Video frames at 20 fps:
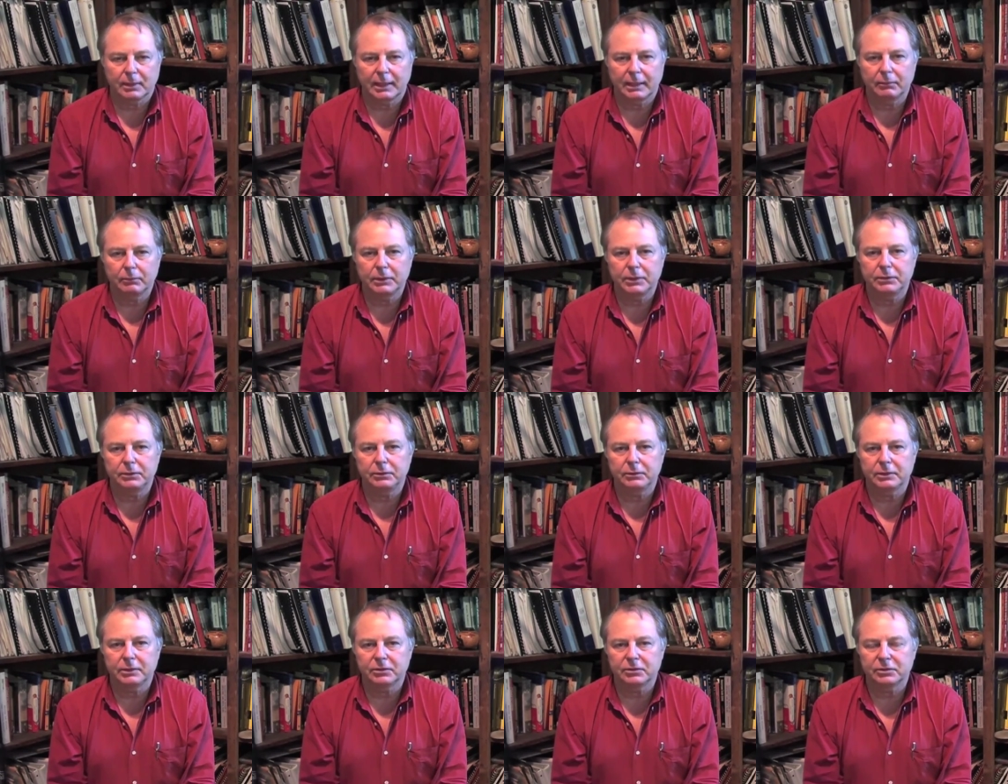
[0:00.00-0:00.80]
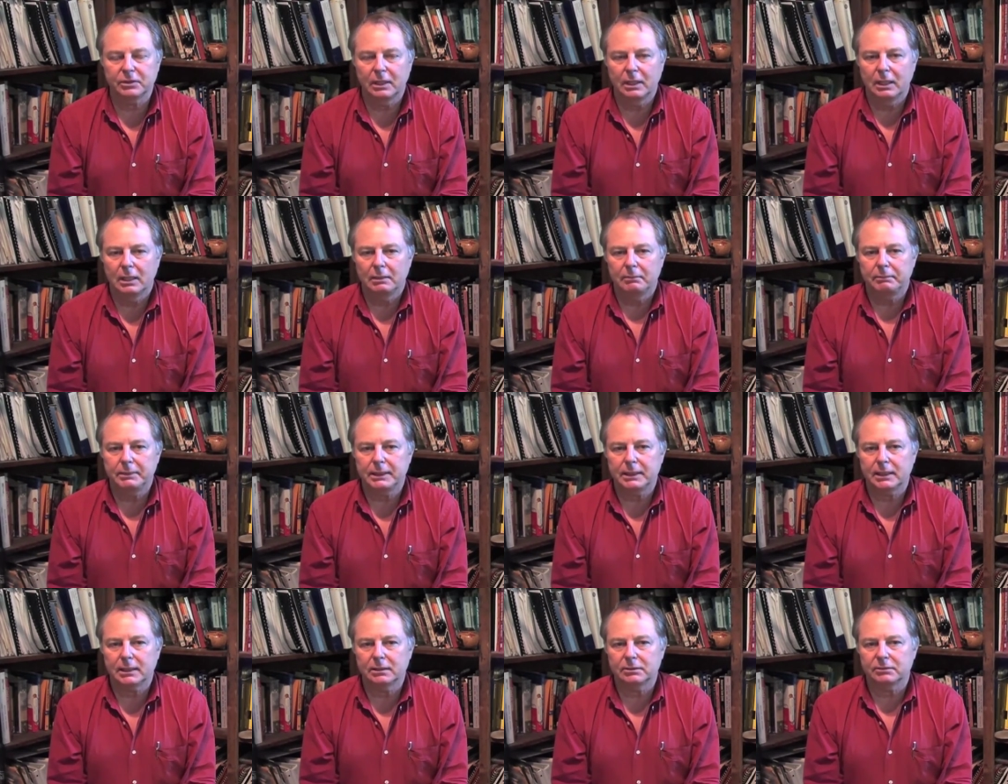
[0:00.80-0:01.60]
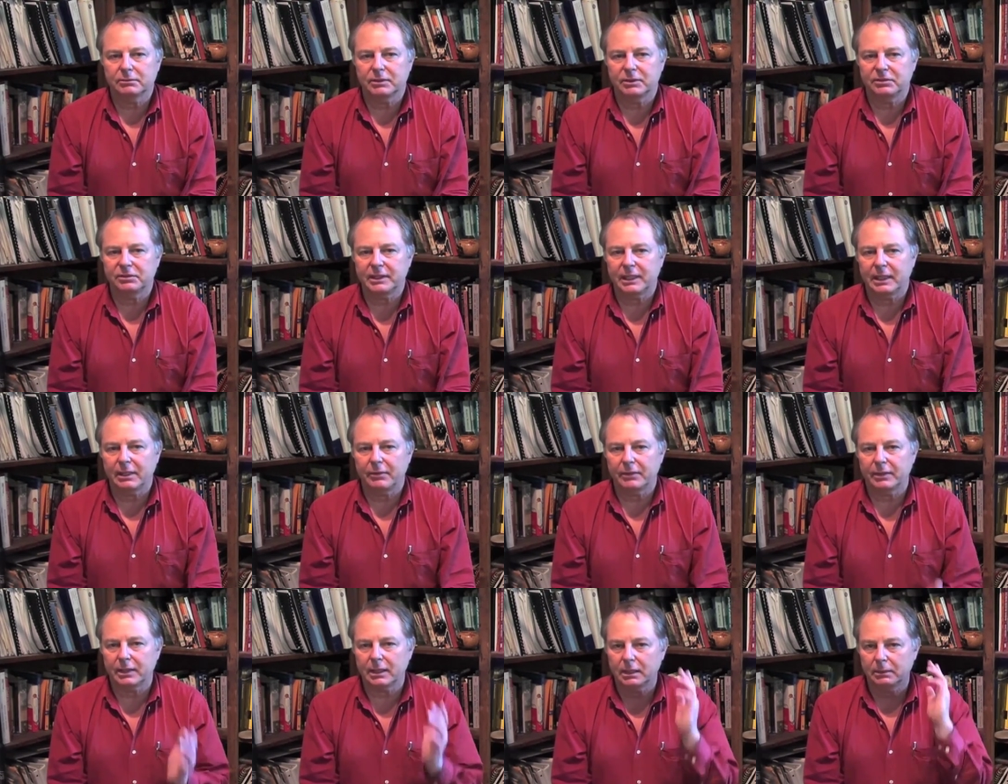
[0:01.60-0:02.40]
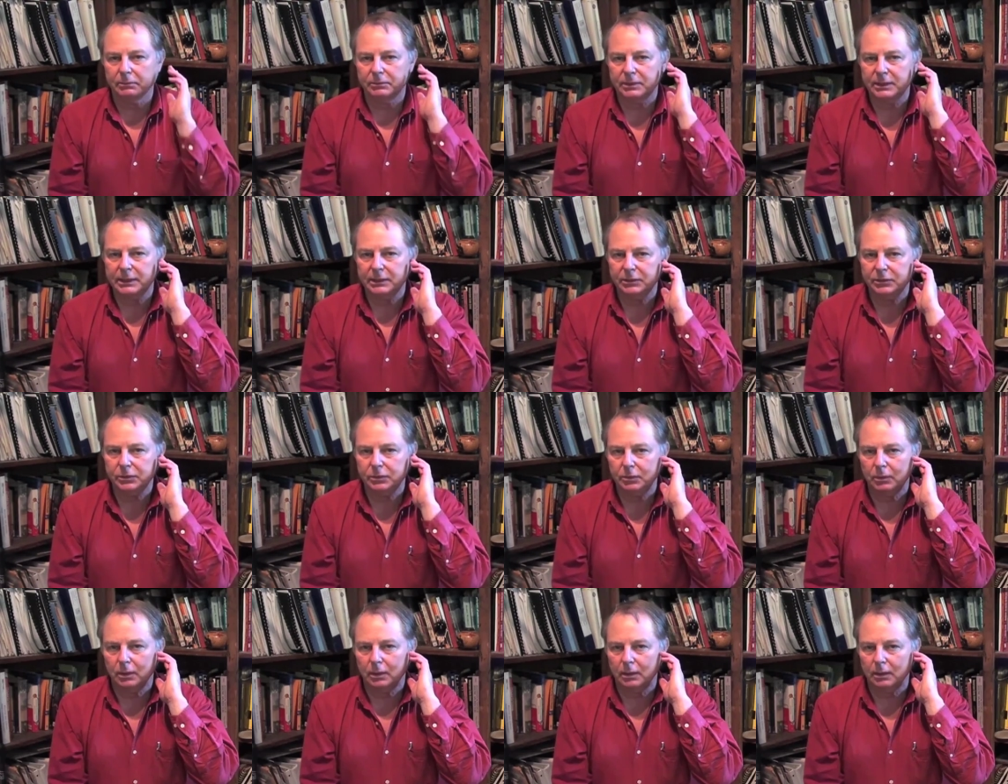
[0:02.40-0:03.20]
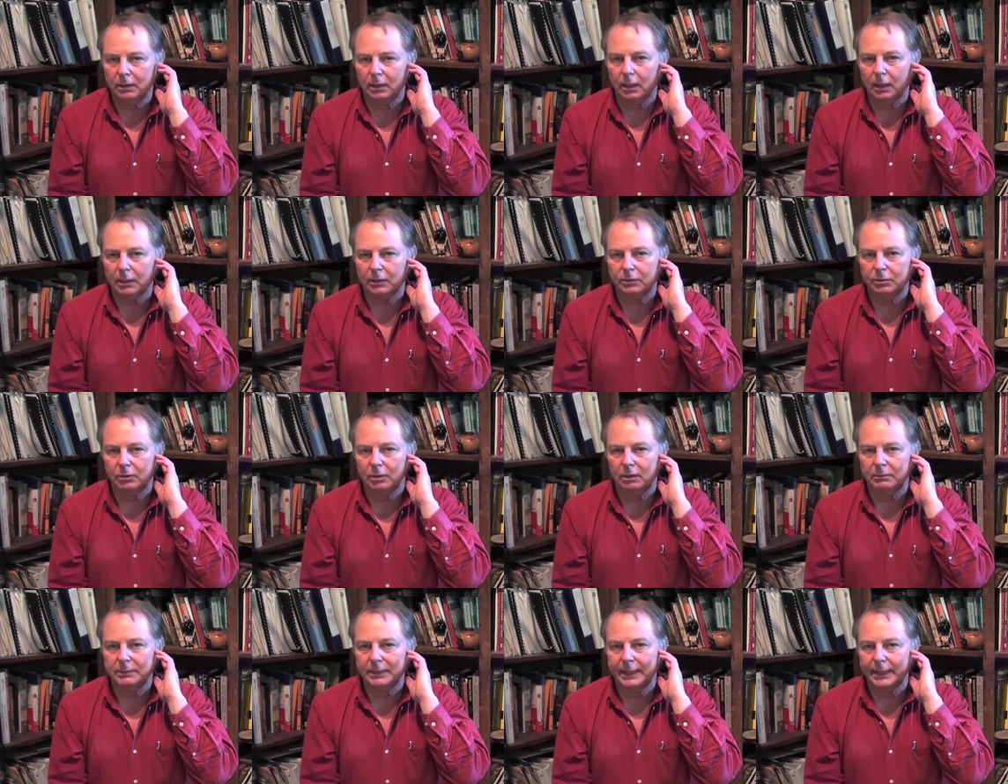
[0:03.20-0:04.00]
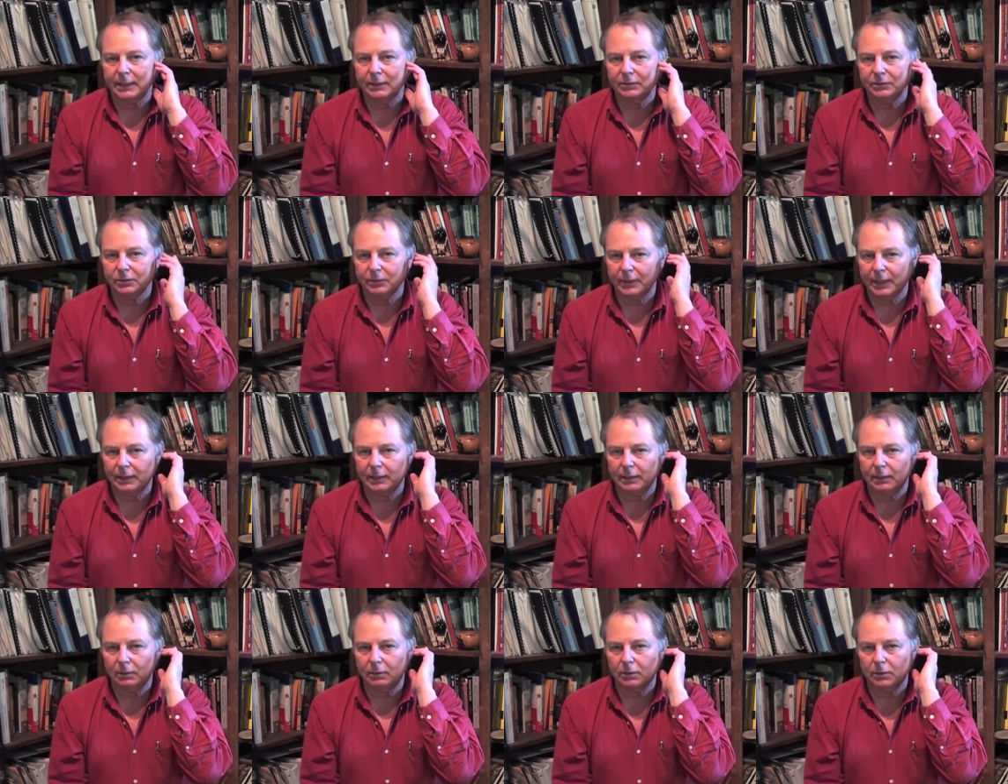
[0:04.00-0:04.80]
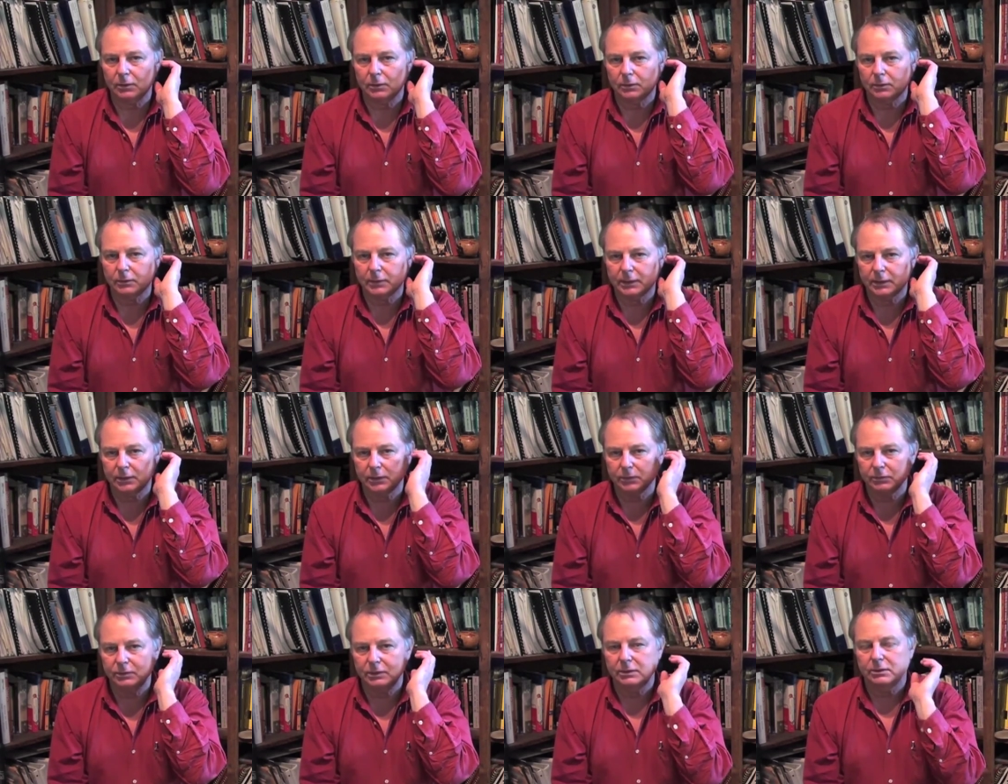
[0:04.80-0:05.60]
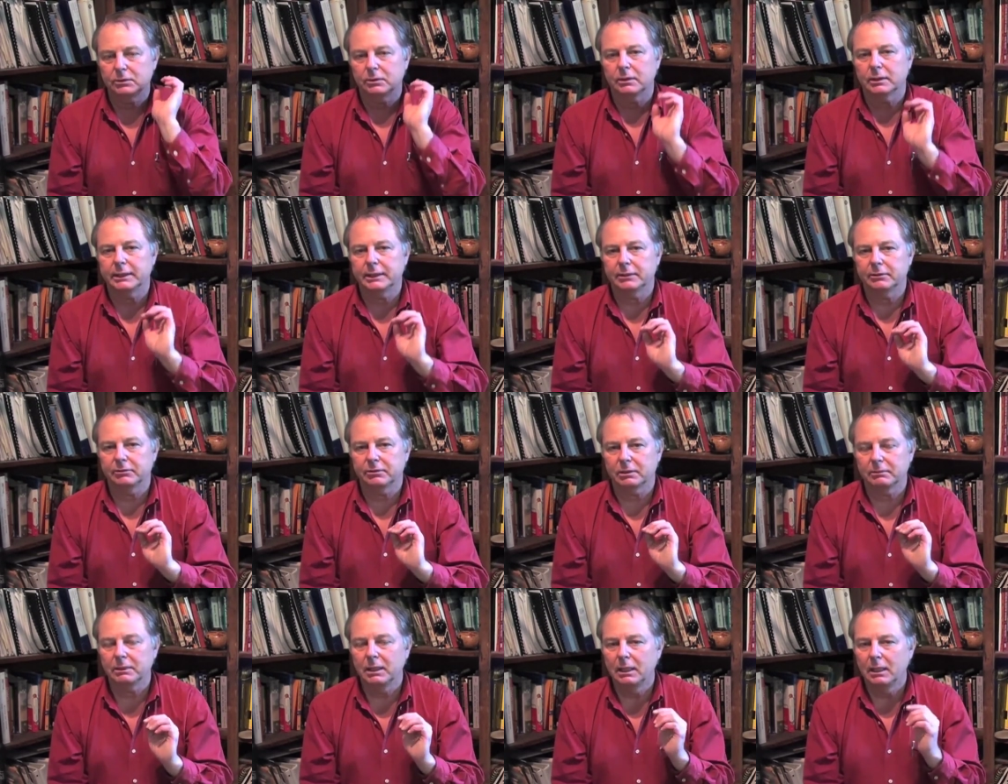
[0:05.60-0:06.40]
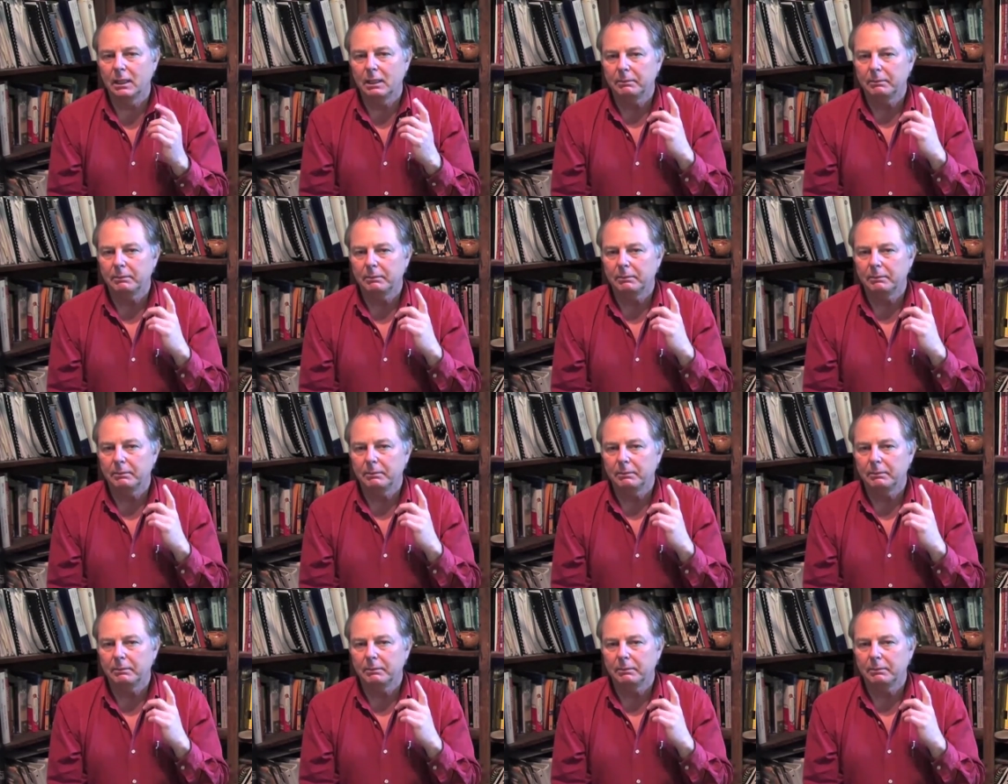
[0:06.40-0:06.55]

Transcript: And we do this because of the sound that comes into our auditory meatus, or that little hole that goes into our eardrum,